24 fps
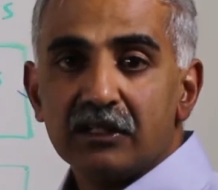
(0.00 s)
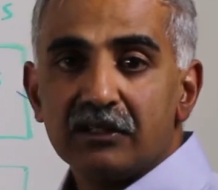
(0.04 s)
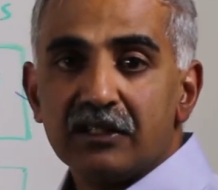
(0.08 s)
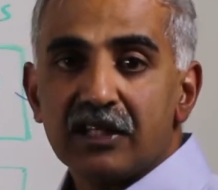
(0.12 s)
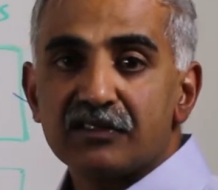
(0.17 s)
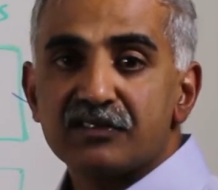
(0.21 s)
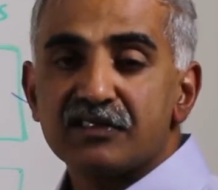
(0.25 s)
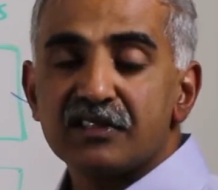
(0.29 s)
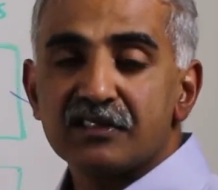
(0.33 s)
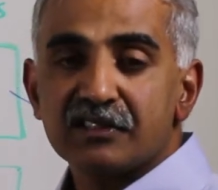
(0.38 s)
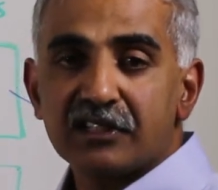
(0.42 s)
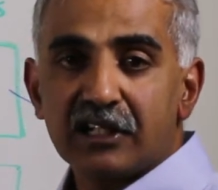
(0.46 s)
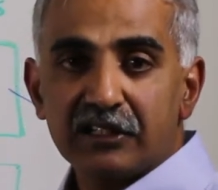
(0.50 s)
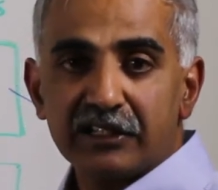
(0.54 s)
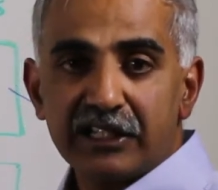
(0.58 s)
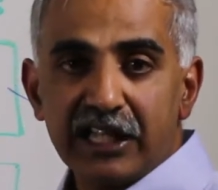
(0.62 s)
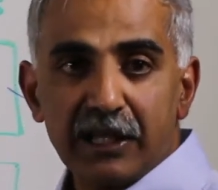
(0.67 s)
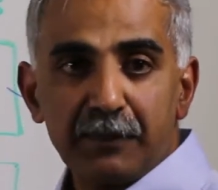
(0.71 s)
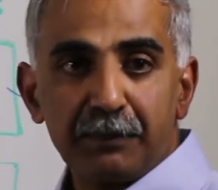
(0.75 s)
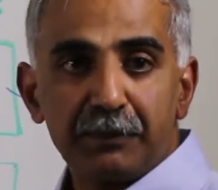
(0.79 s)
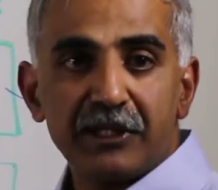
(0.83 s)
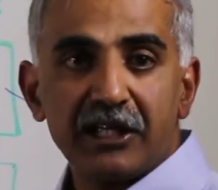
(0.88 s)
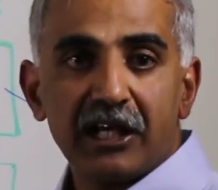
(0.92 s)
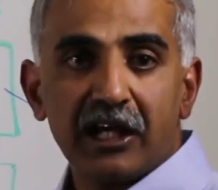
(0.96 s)
Does this
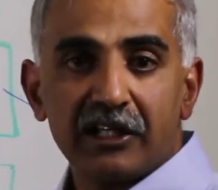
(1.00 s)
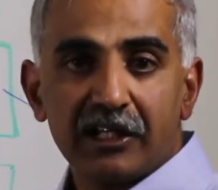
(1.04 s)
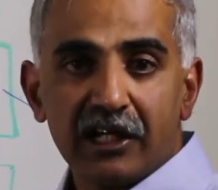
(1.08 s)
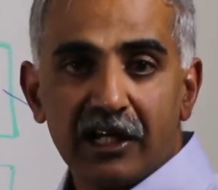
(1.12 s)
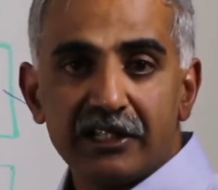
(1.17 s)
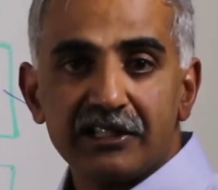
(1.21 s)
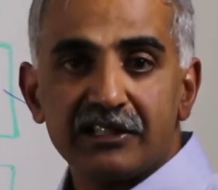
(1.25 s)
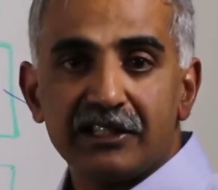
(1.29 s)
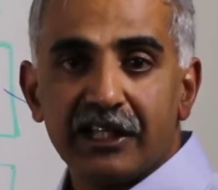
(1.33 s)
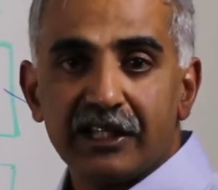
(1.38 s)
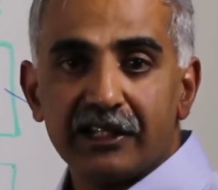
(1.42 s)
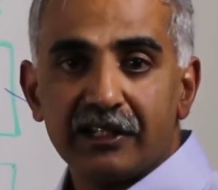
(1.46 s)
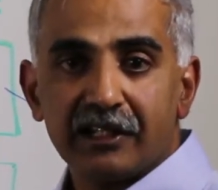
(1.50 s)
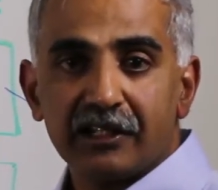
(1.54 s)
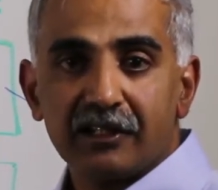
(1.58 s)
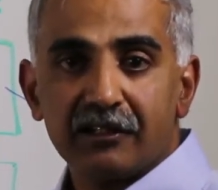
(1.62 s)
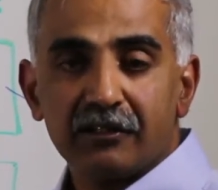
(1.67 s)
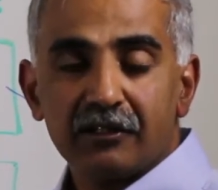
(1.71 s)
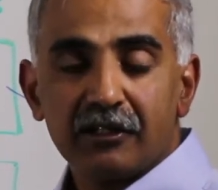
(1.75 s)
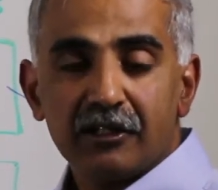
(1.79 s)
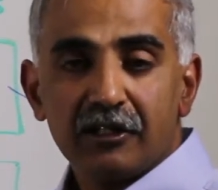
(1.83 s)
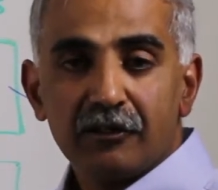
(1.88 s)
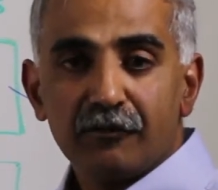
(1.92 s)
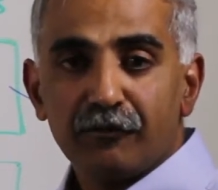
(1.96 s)
contain PII data?
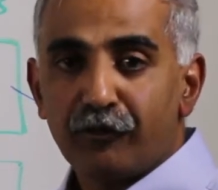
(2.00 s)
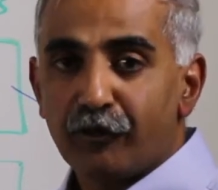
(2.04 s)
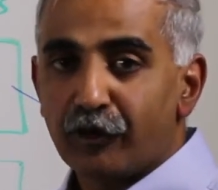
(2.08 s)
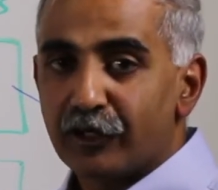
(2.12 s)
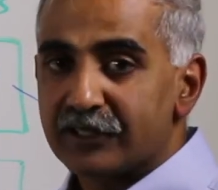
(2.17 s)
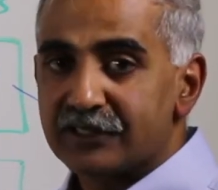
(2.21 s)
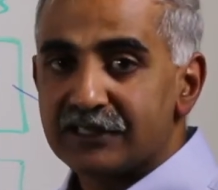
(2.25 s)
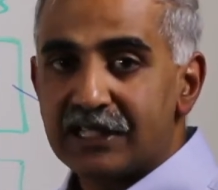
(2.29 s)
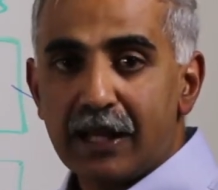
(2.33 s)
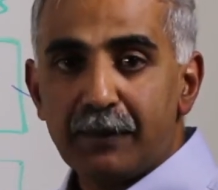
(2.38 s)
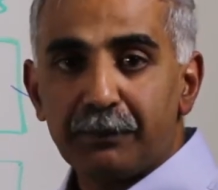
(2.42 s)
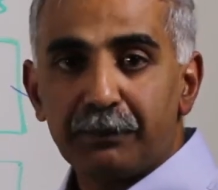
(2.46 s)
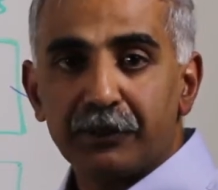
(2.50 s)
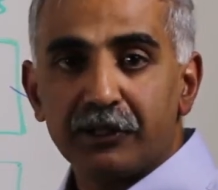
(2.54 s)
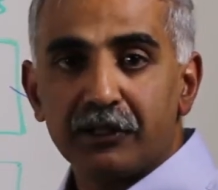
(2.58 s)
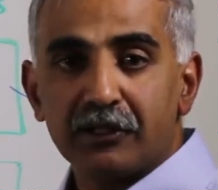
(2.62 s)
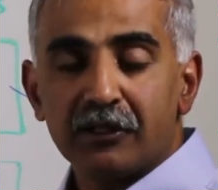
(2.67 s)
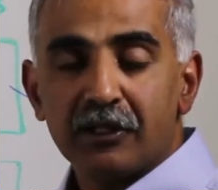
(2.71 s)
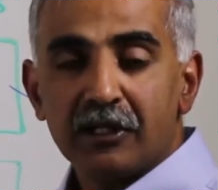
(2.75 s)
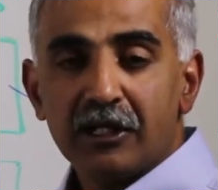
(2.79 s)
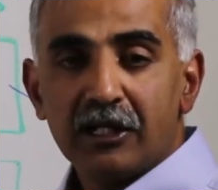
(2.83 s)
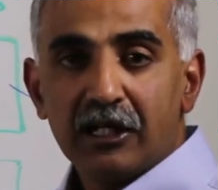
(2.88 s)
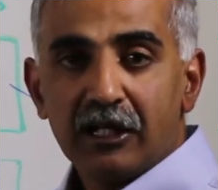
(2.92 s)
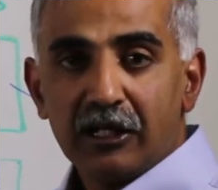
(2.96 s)
For
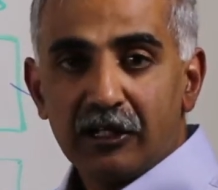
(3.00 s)
example,